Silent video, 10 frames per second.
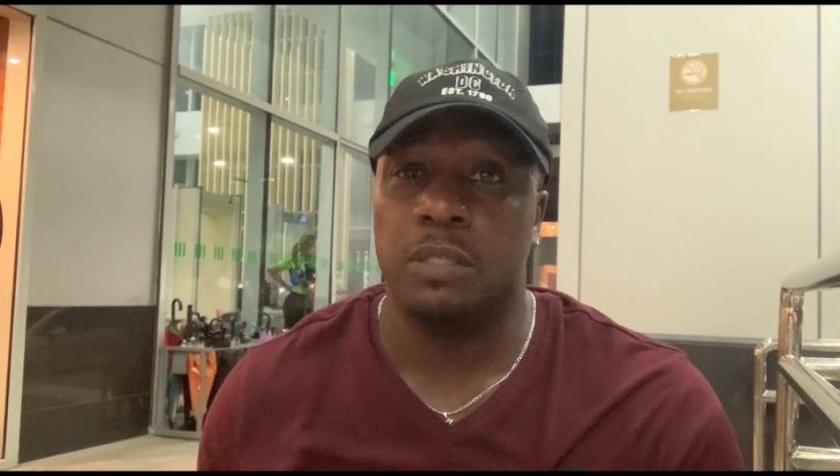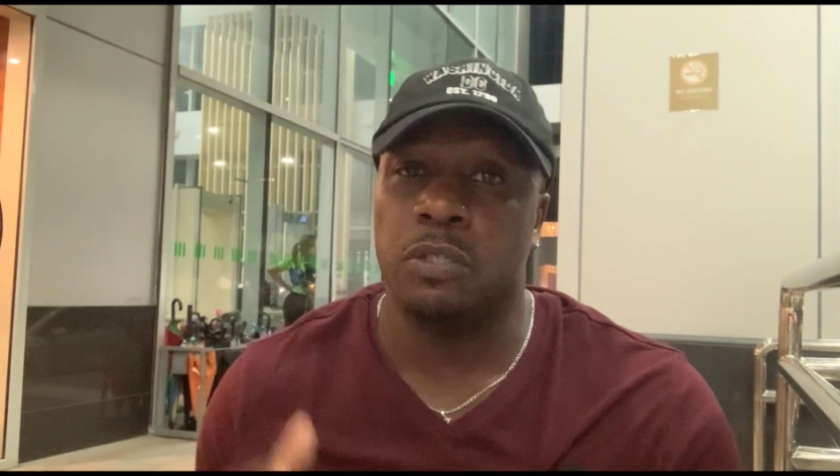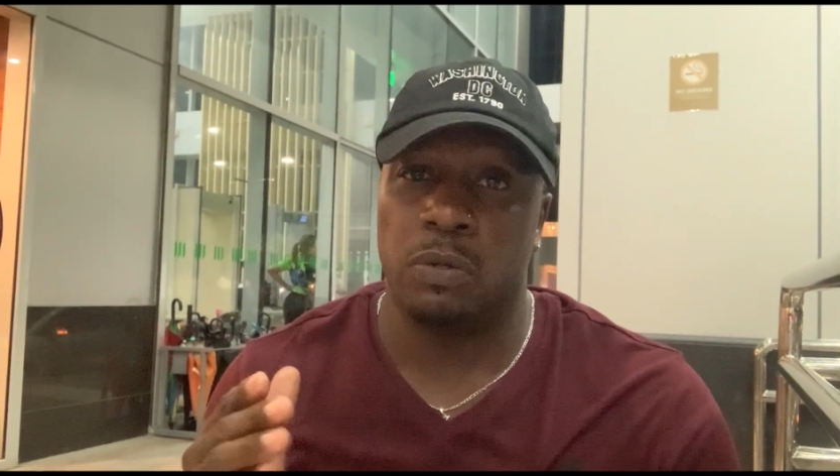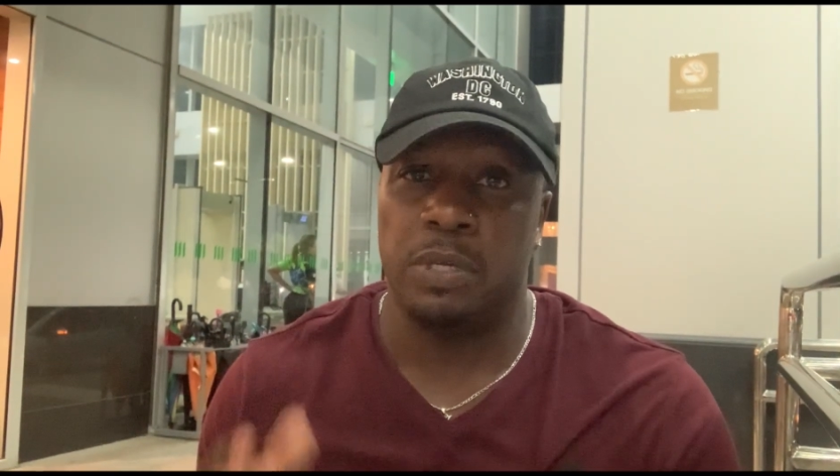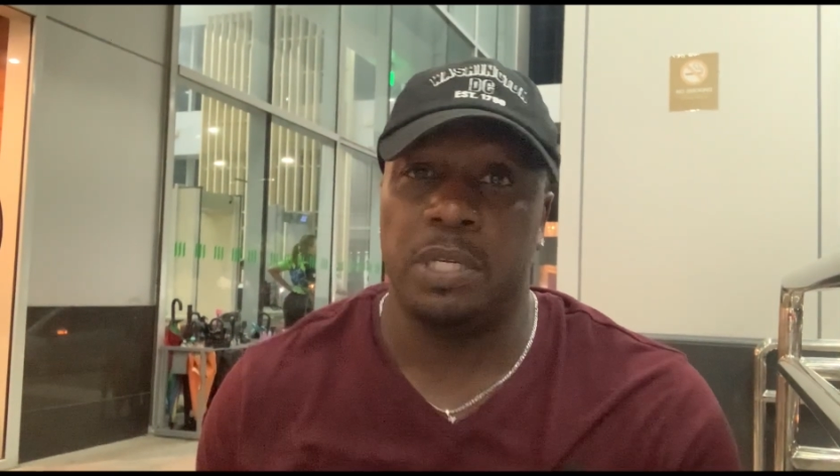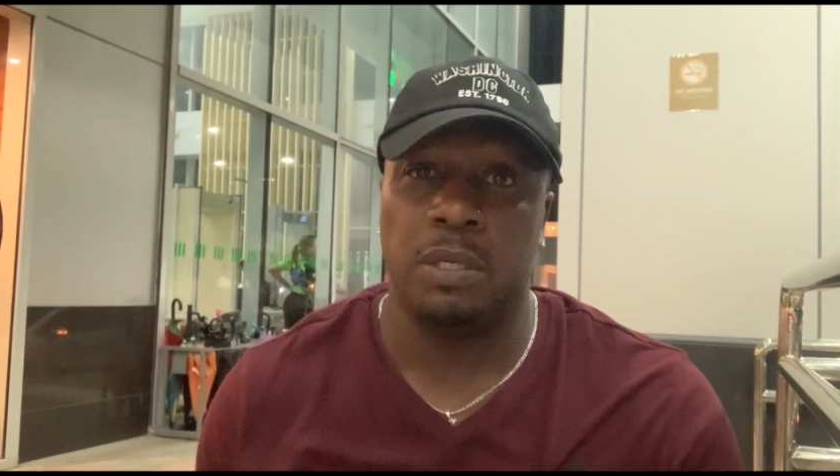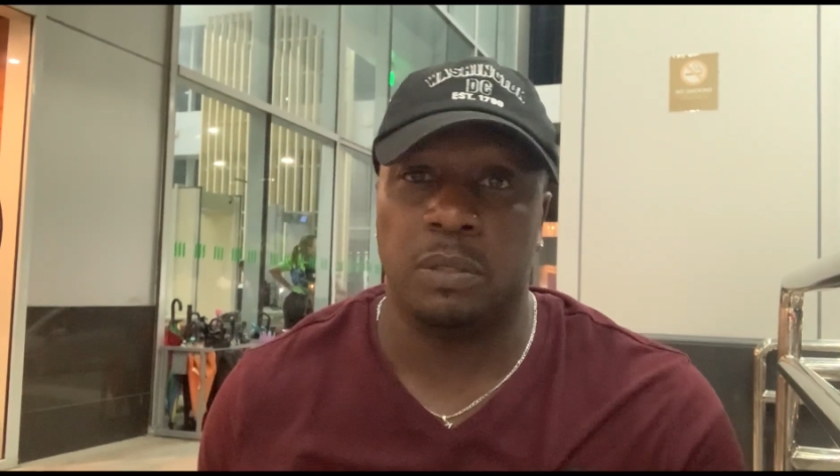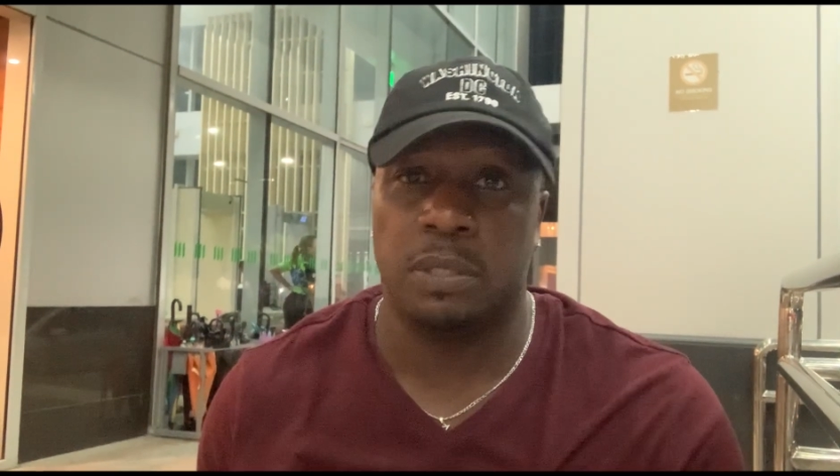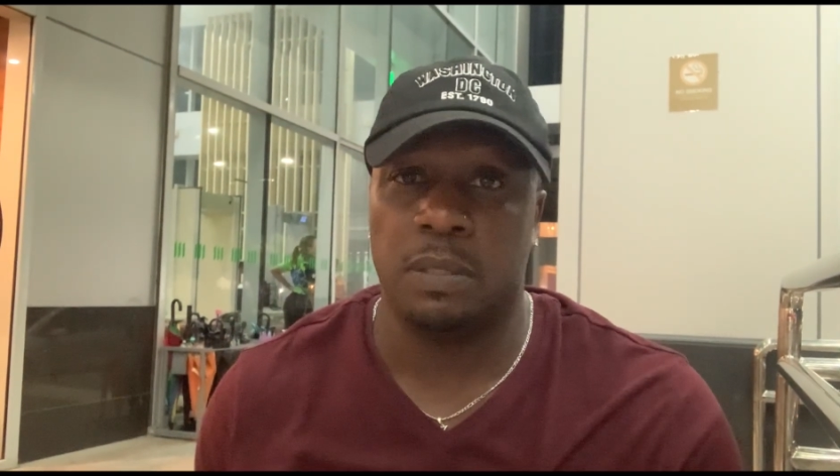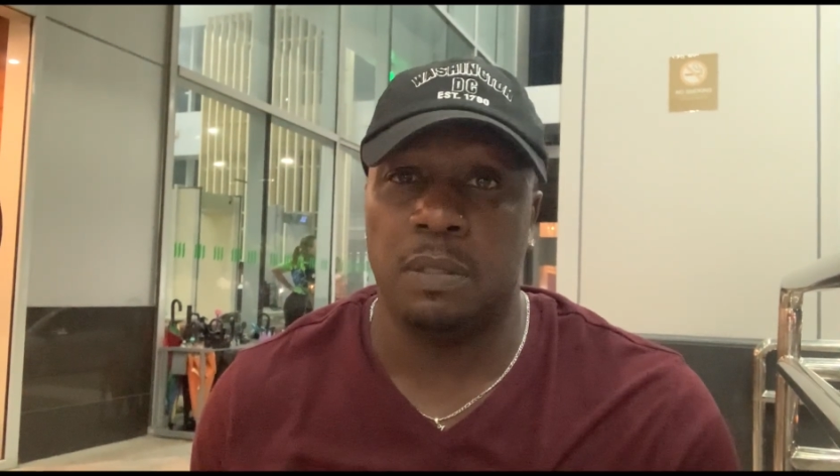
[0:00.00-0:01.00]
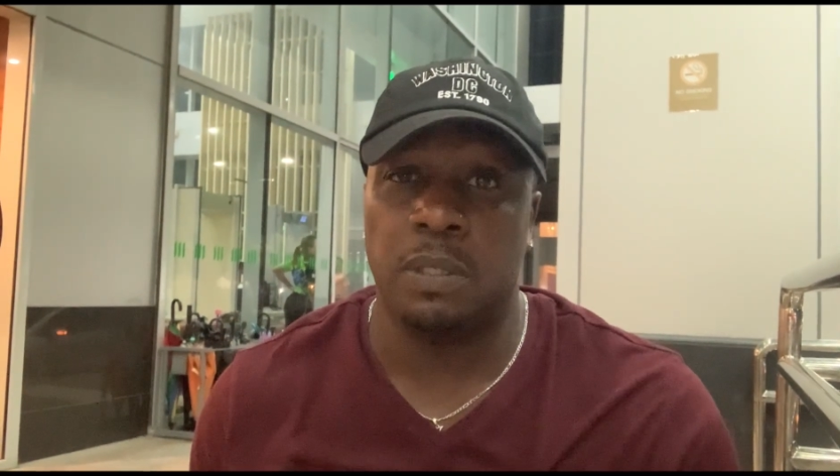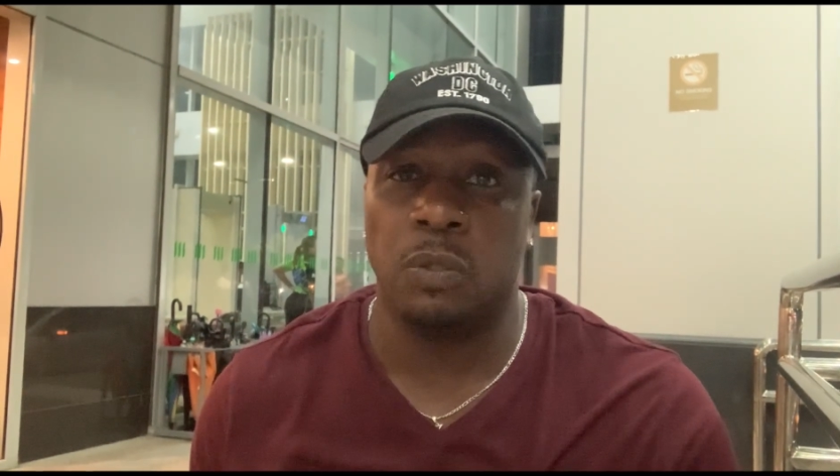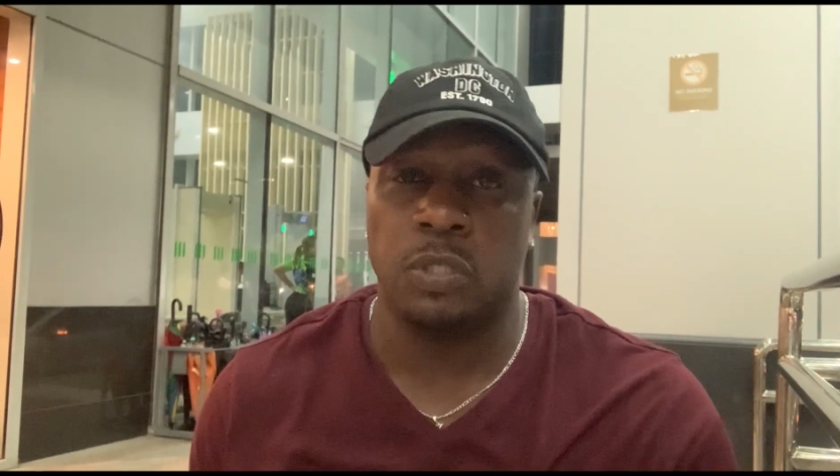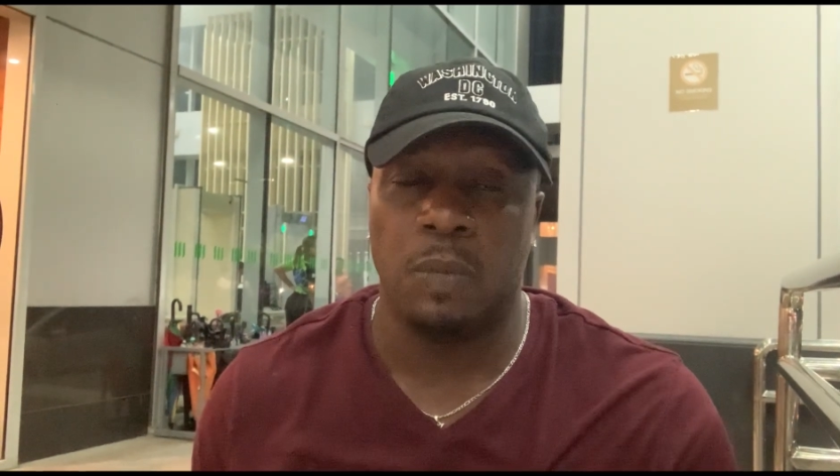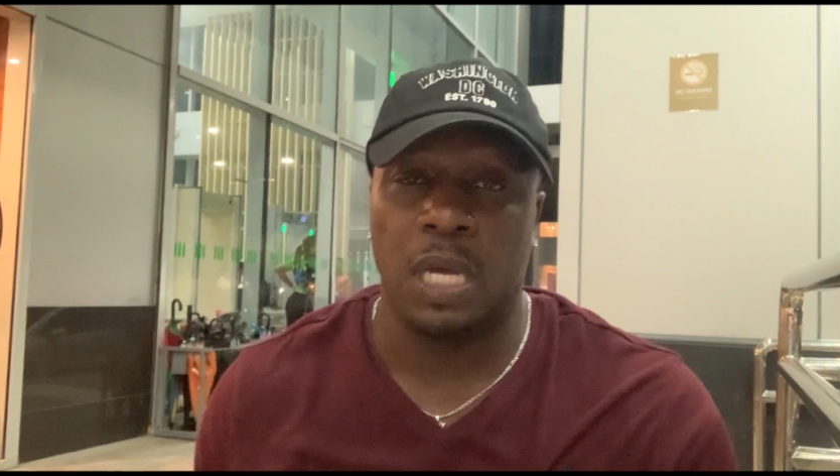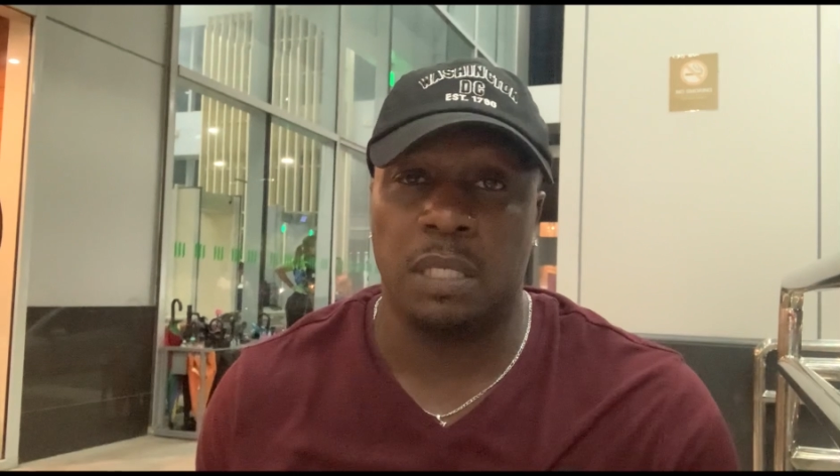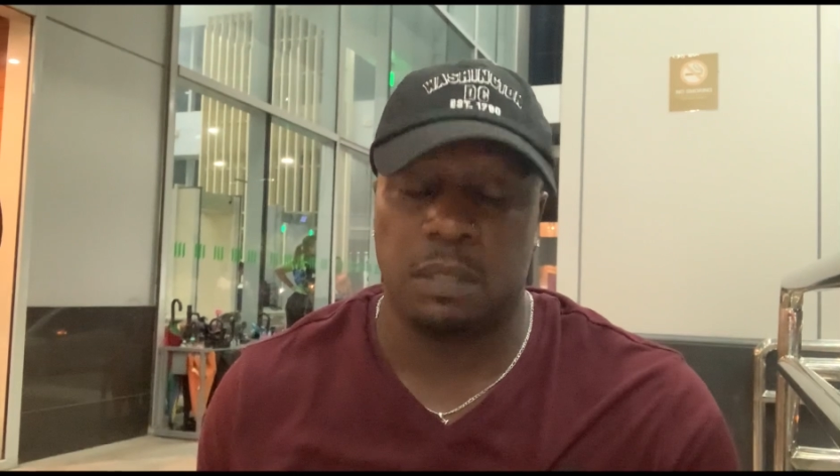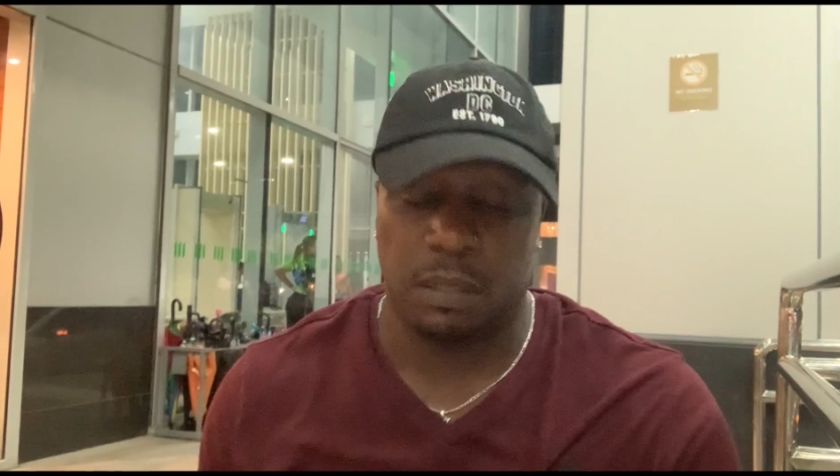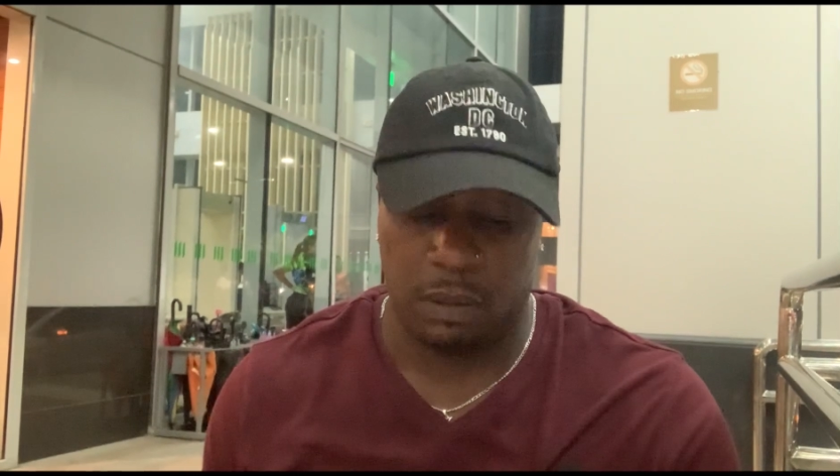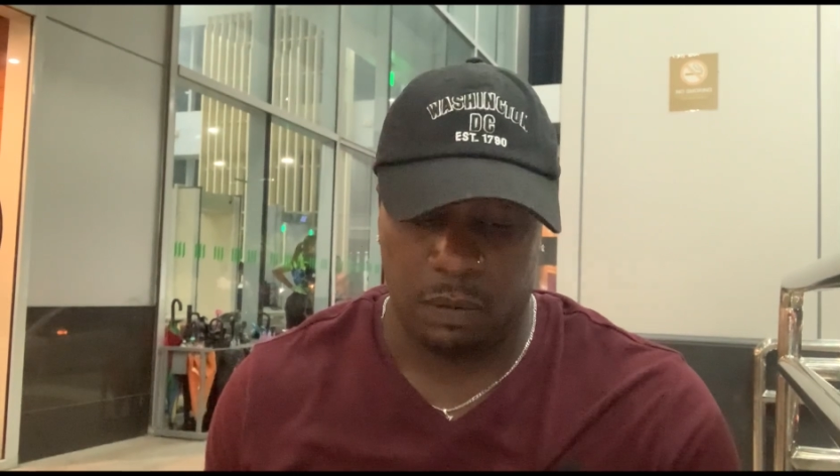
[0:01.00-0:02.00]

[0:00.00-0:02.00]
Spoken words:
during those months.